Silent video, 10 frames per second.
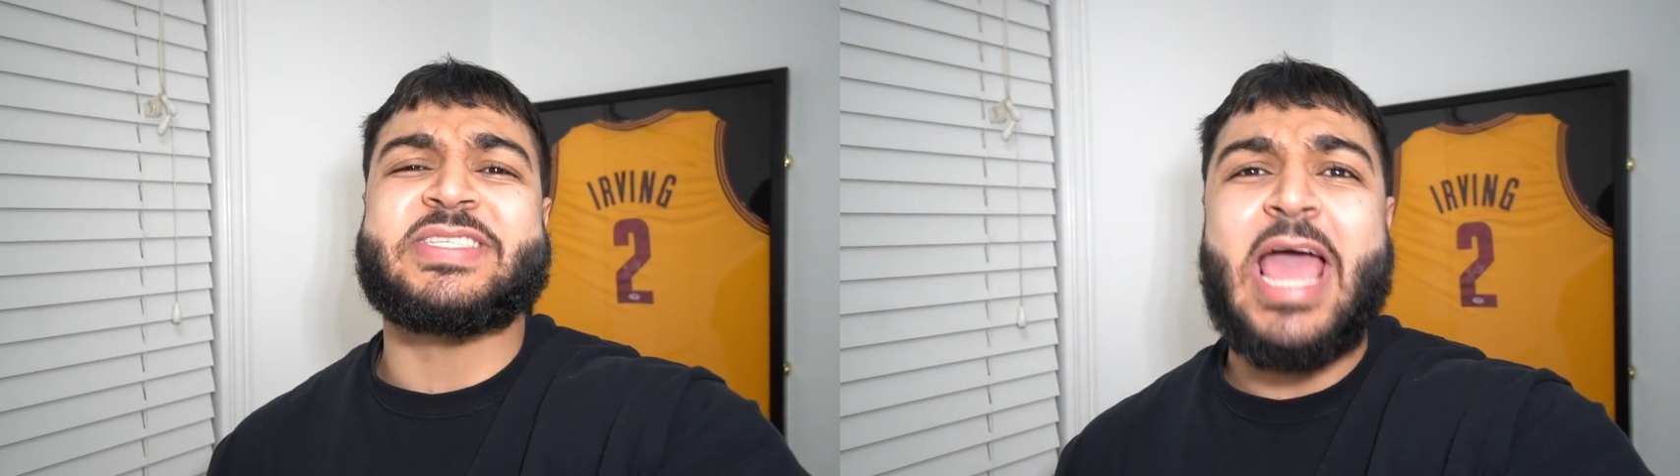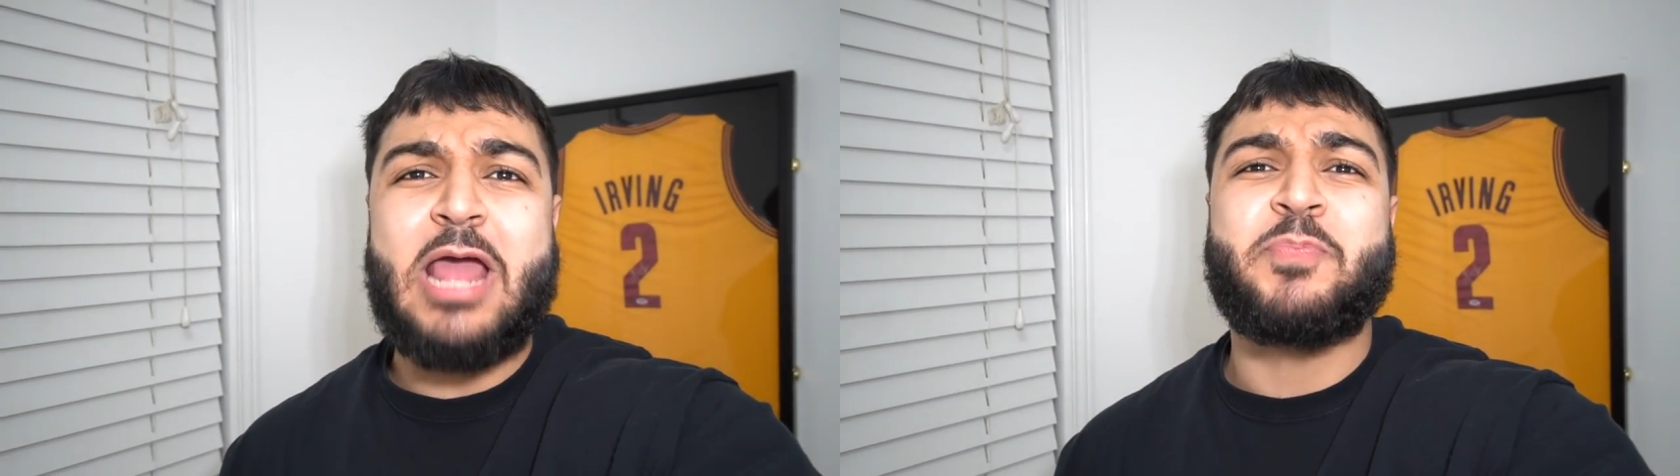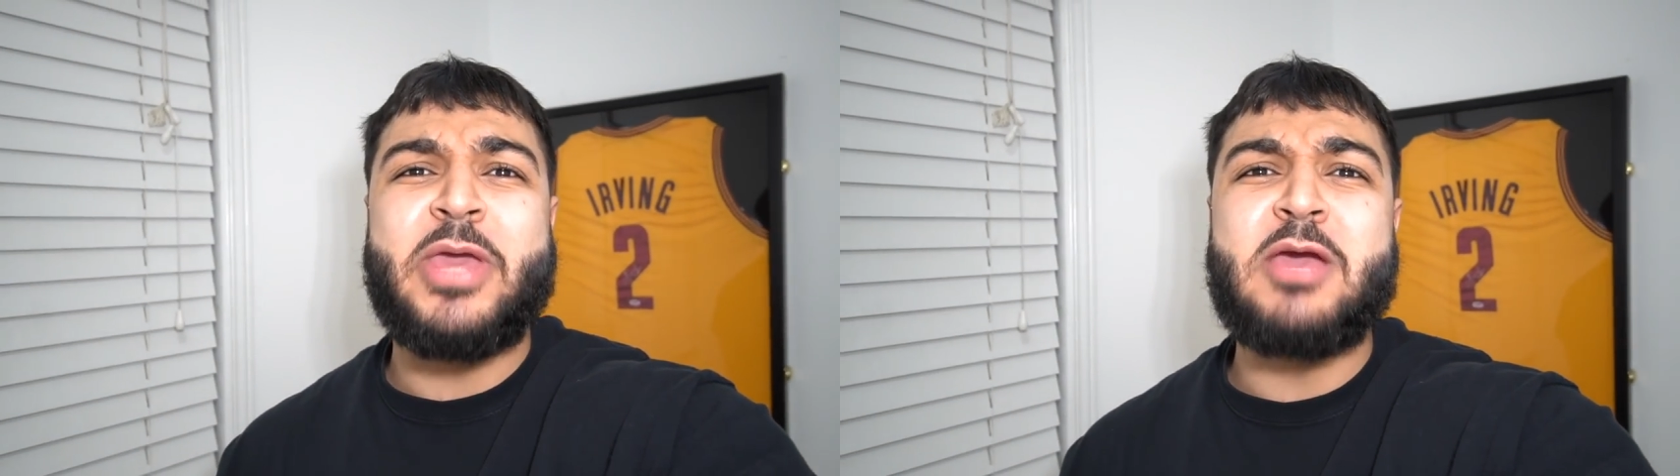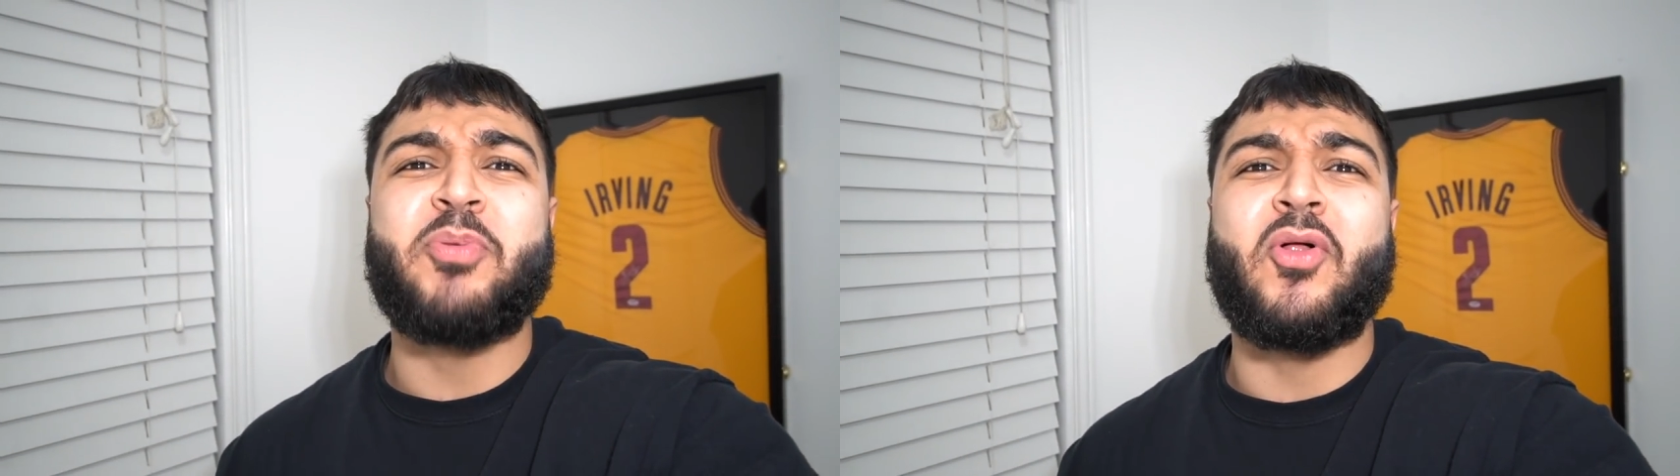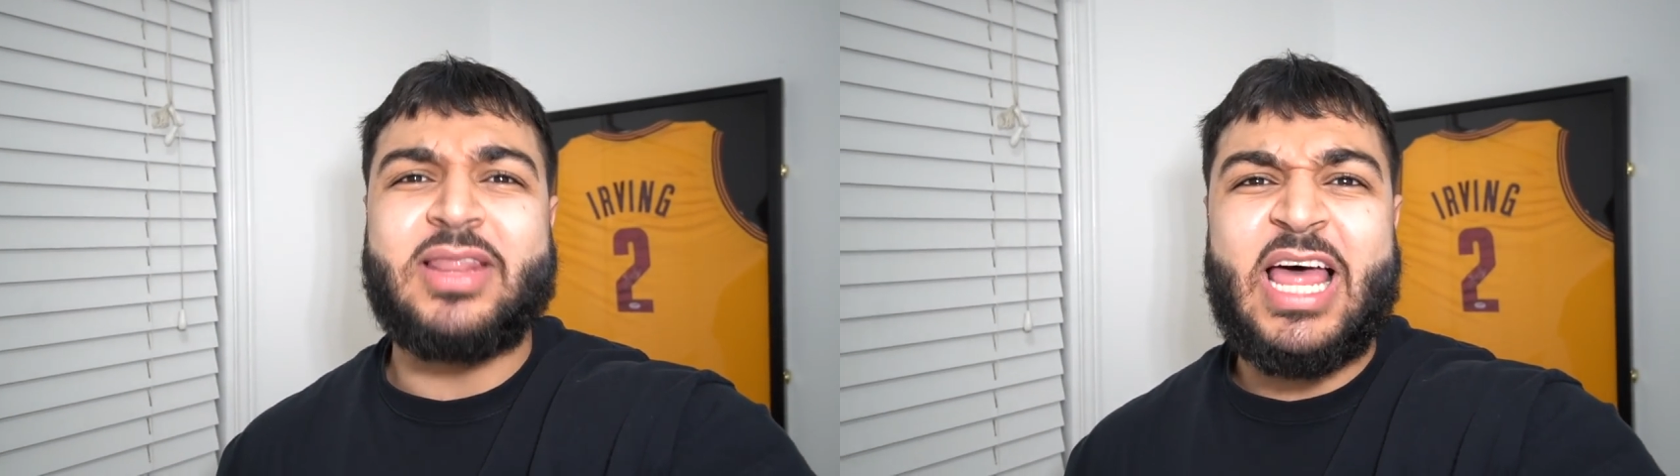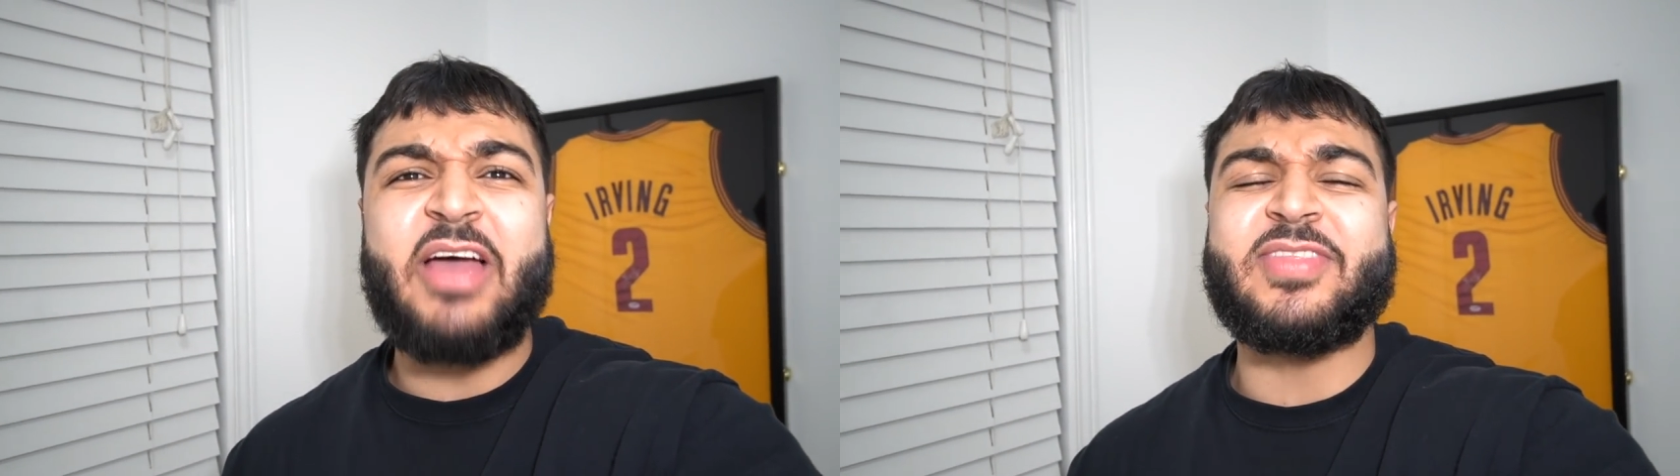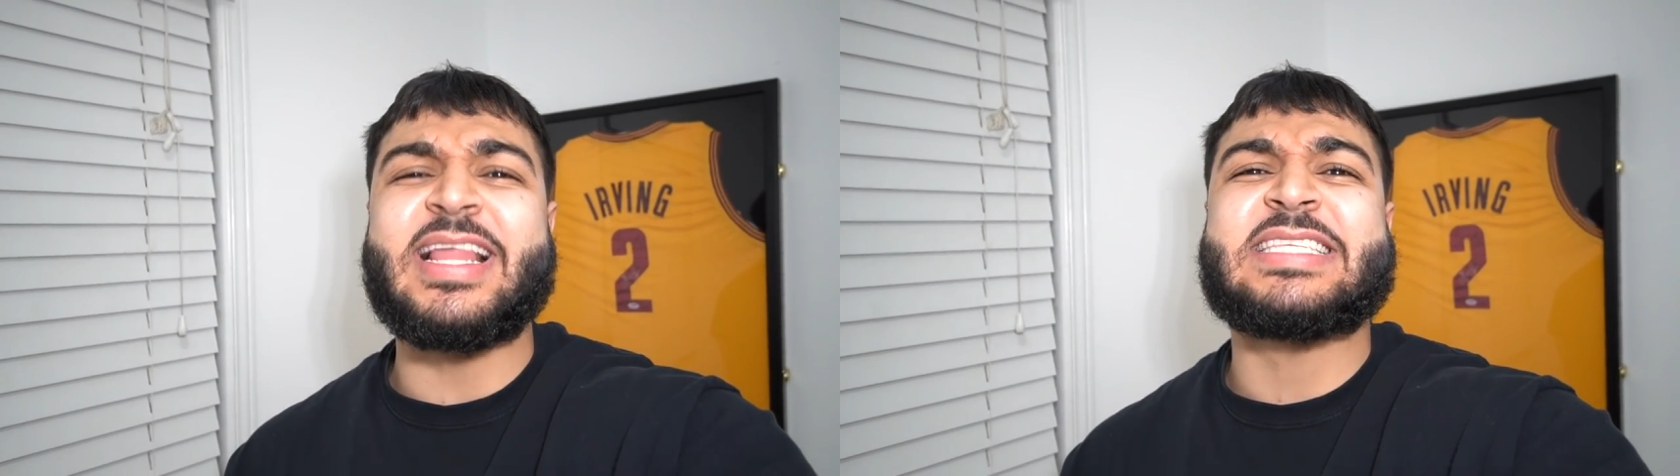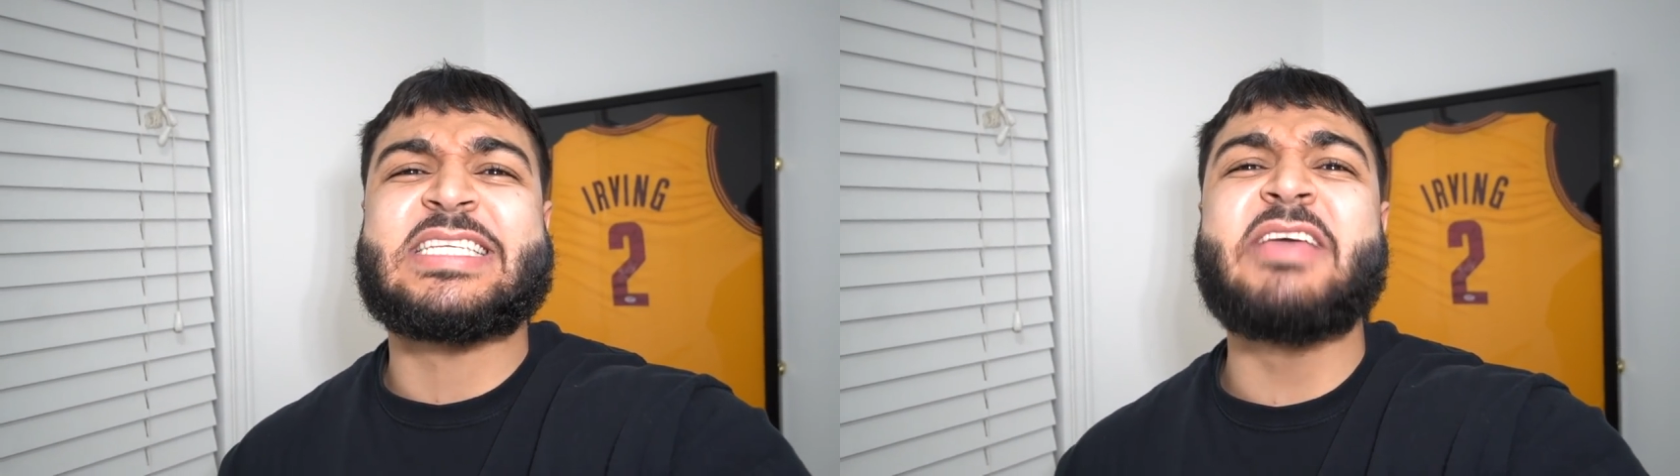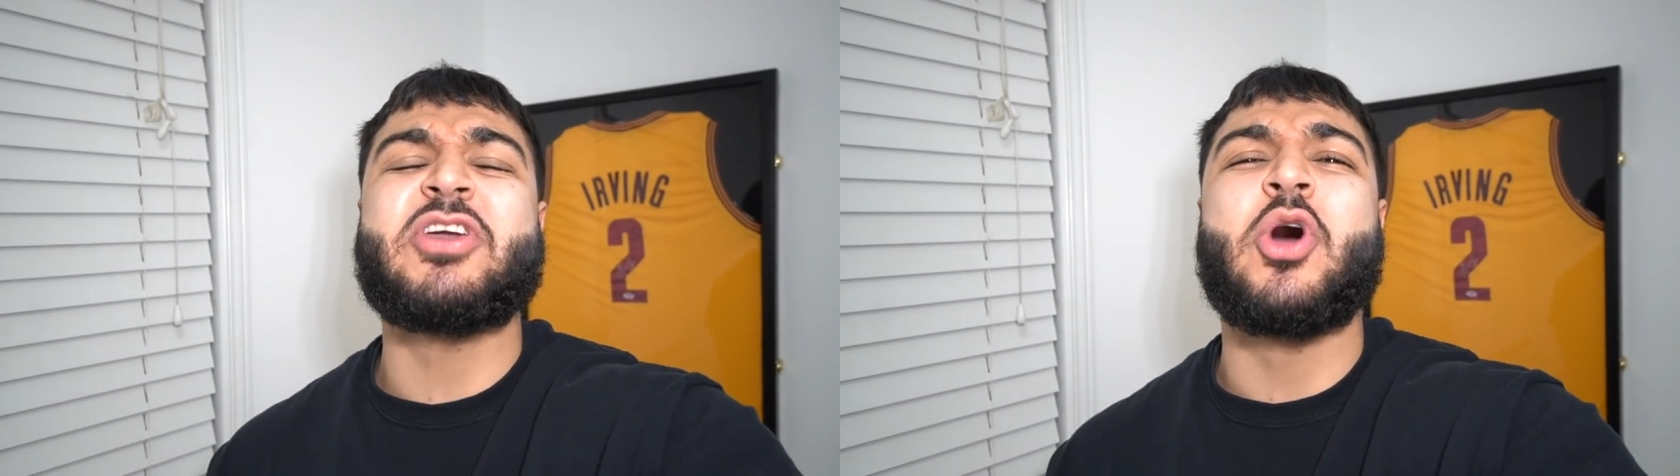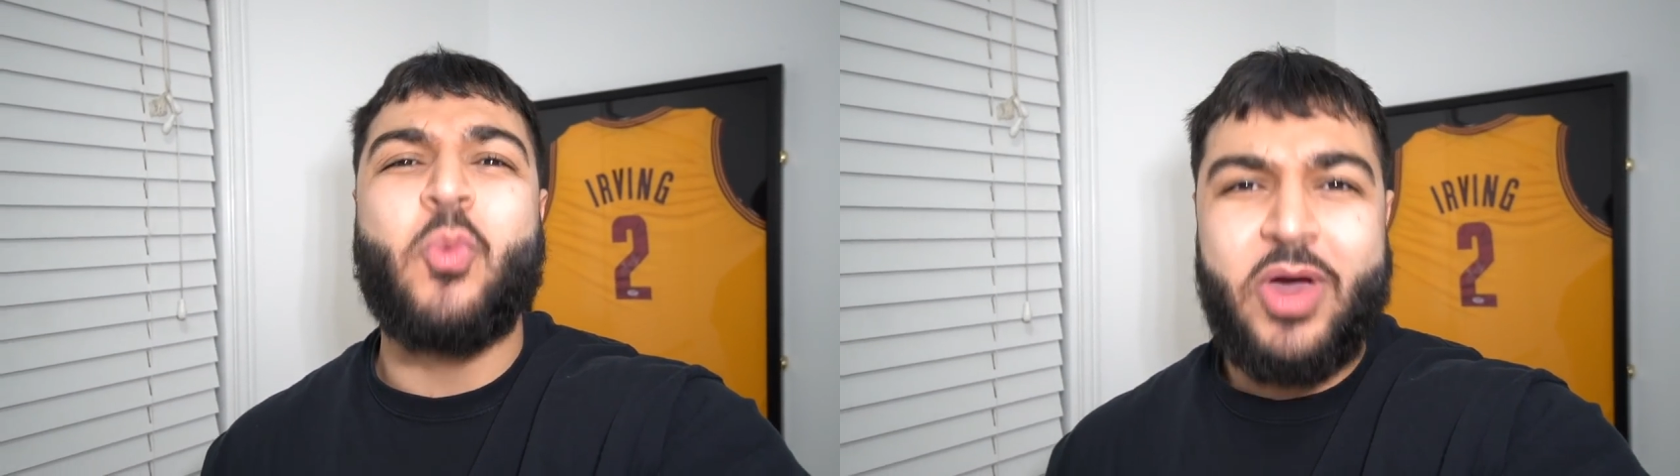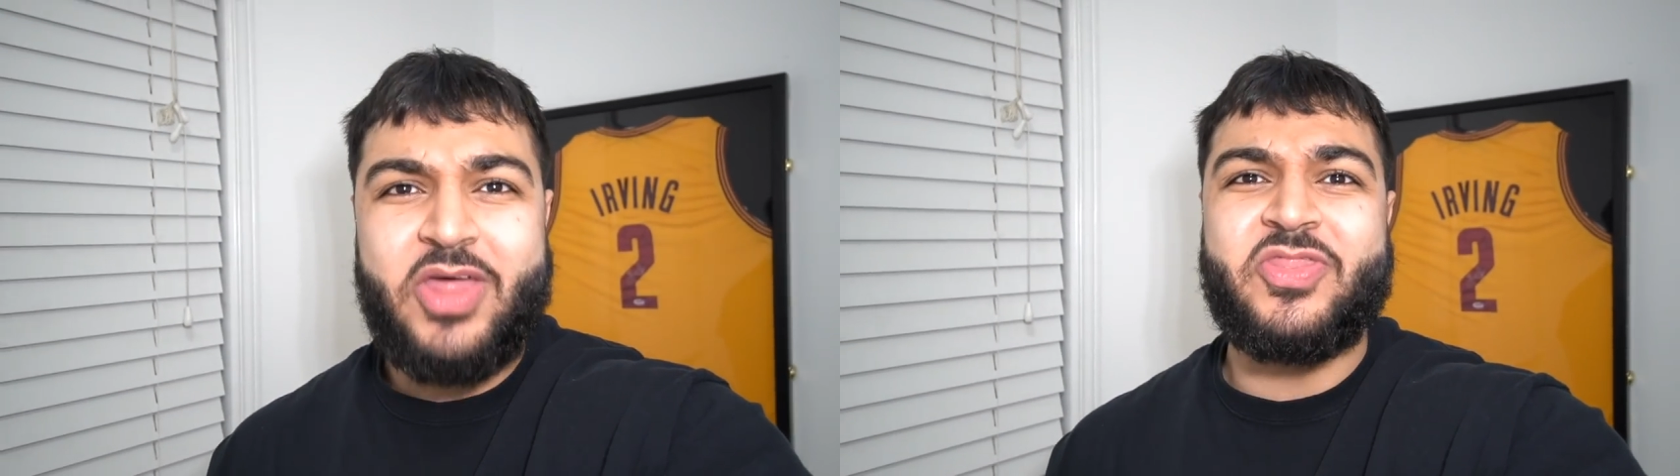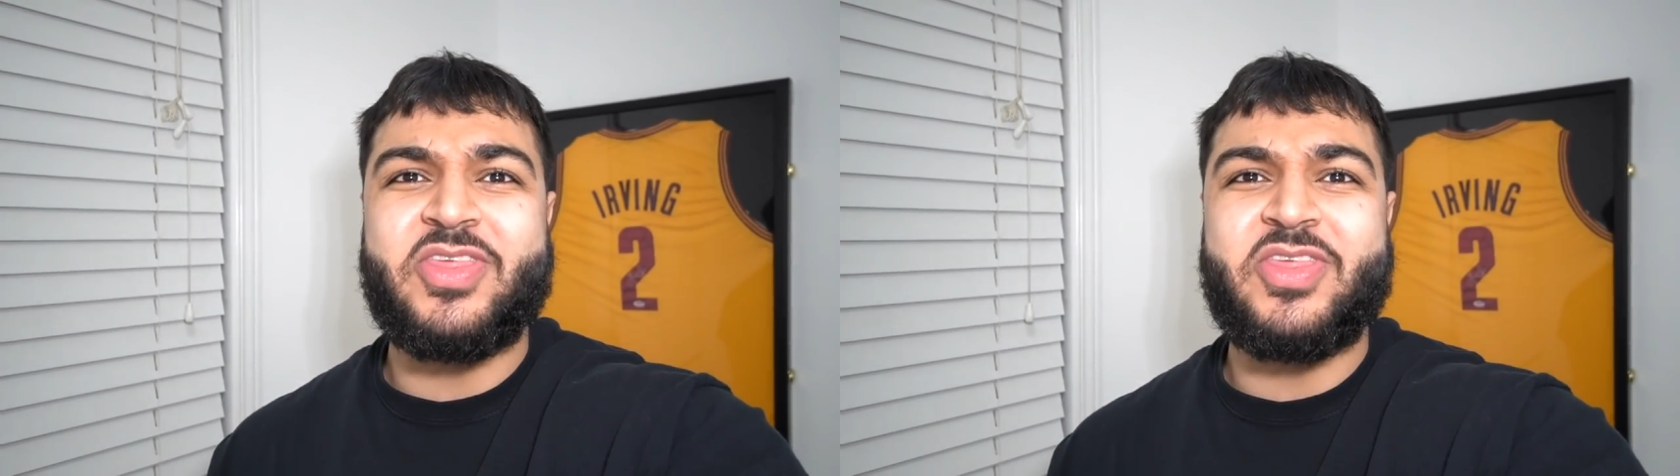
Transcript: There's ten people left. Let's see if we can win